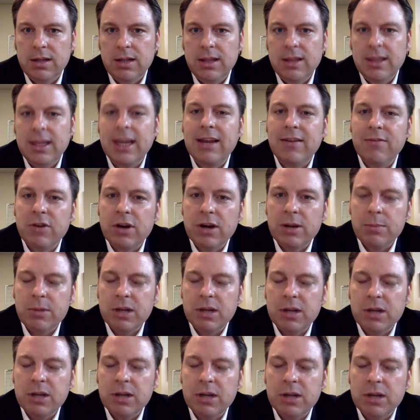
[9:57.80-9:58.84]
Thank you very
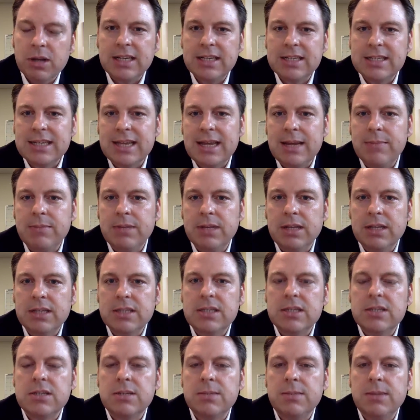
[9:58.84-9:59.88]
much for taking the time to
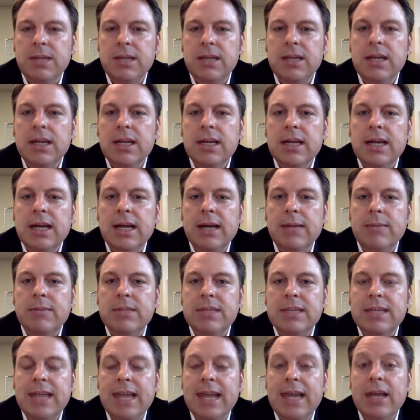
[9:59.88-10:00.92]
listen to me
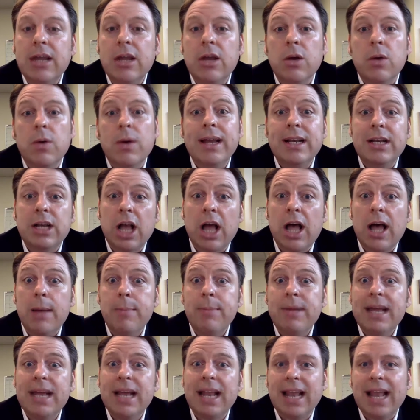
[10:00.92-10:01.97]
today. Go ahead and
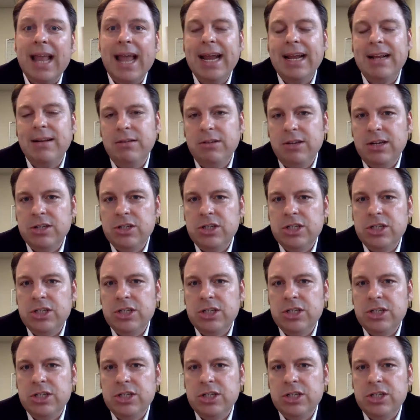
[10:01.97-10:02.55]
comment, like, and